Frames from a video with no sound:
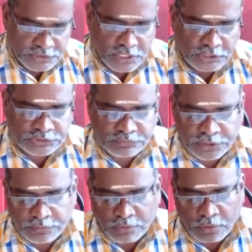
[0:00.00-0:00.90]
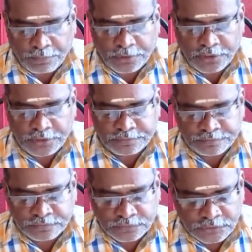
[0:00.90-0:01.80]
classified properly.
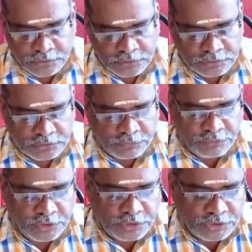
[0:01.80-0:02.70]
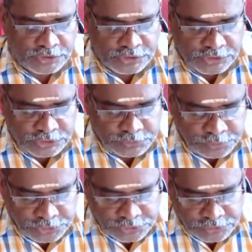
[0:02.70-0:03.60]
The frequency
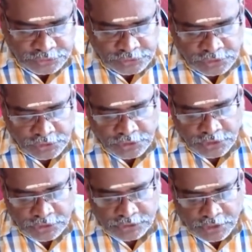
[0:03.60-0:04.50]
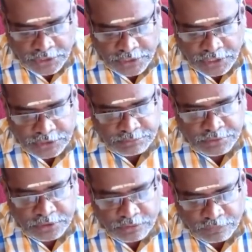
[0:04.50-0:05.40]
distribution is a
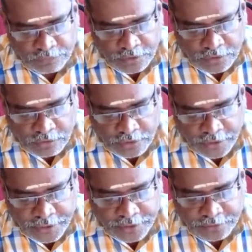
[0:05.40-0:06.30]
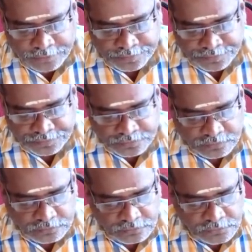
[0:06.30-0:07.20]
rearrangement of raw data,
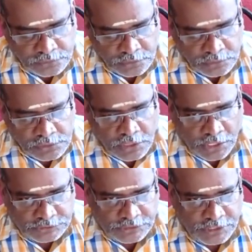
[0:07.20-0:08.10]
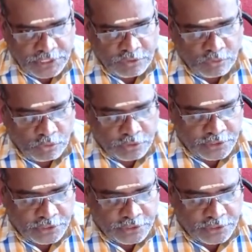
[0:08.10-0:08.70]
ascending or